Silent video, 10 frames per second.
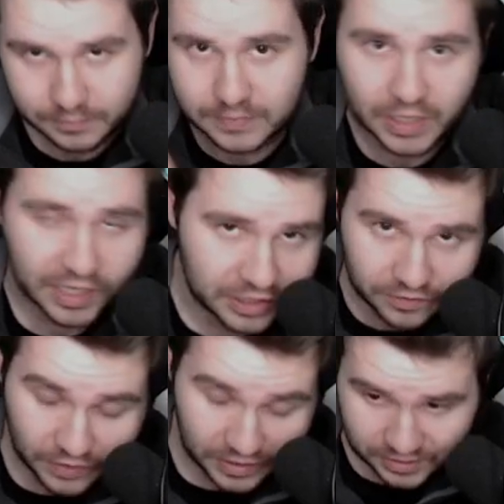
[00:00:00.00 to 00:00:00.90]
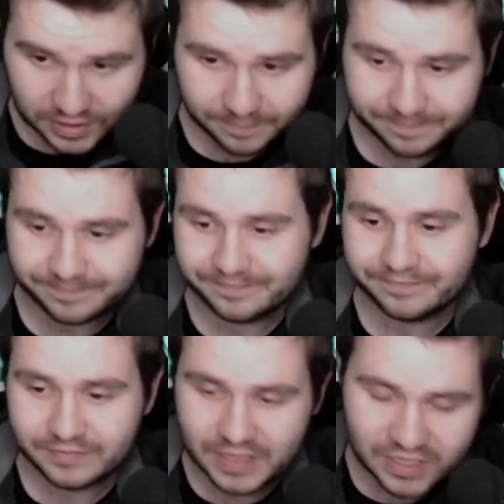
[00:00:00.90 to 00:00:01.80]
not the event.
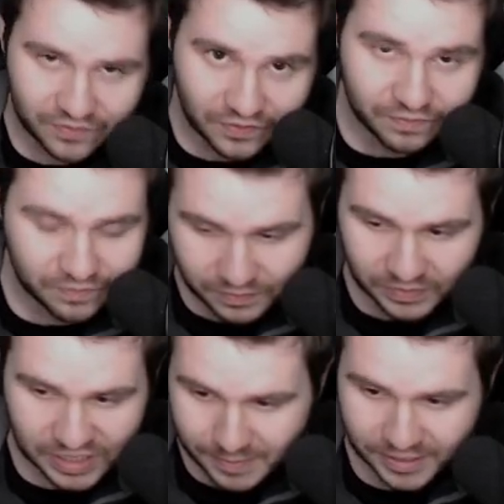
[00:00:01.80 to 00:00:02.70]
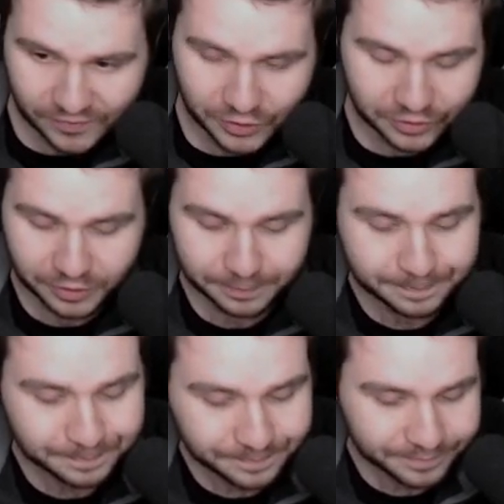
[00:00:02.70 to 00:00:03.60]
Let's make that very clear.
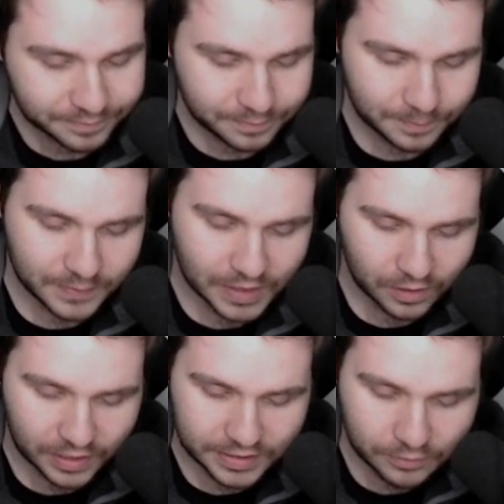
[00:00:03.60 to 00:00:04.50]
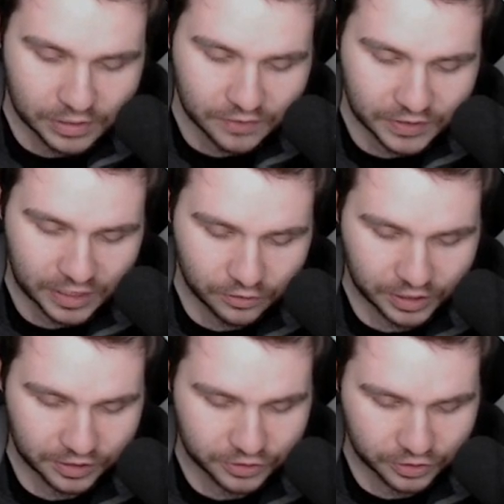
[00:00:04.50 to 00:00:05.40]
All right, then we have KO
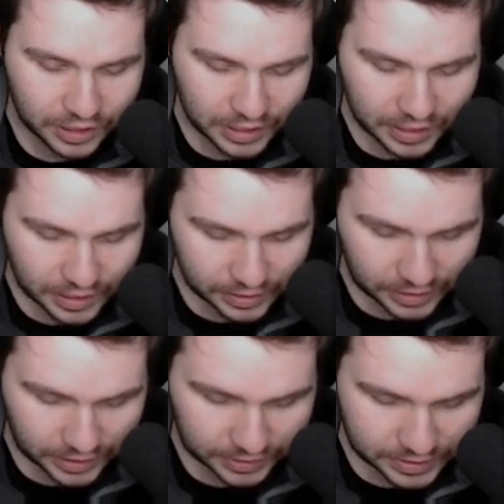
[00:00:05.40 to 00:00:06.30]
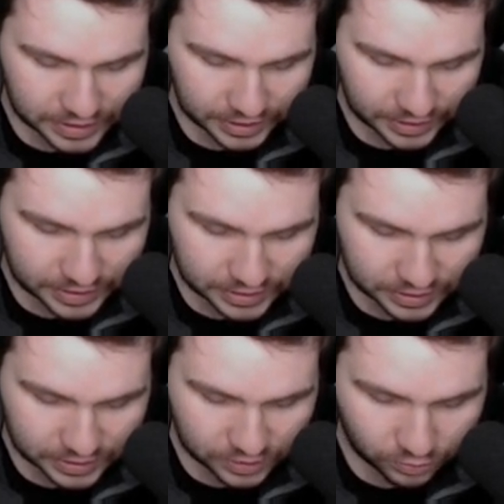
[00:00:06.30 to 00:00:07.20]
character. Let's see.
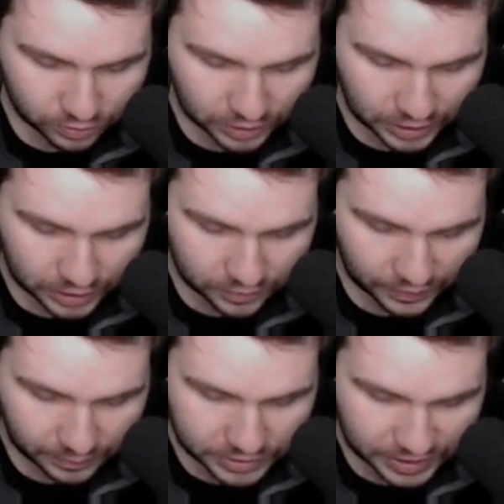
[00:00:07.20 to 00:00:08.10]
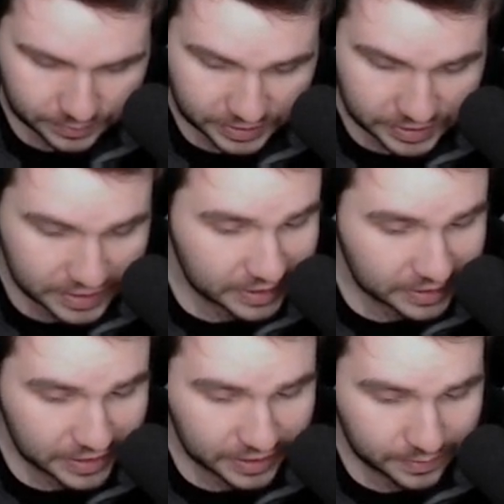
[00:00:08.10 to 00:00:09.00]
It's total of how many times? Is it
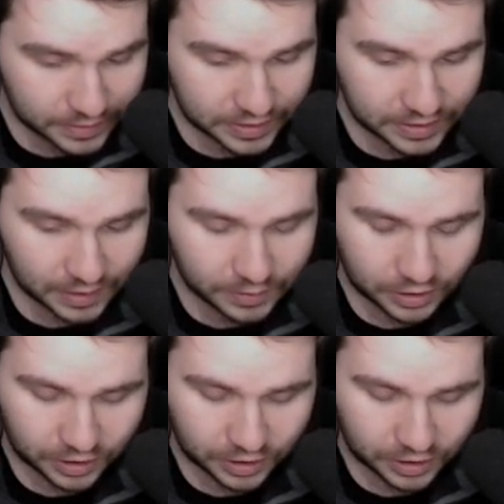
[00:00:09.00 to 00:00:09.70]
60 times this time and not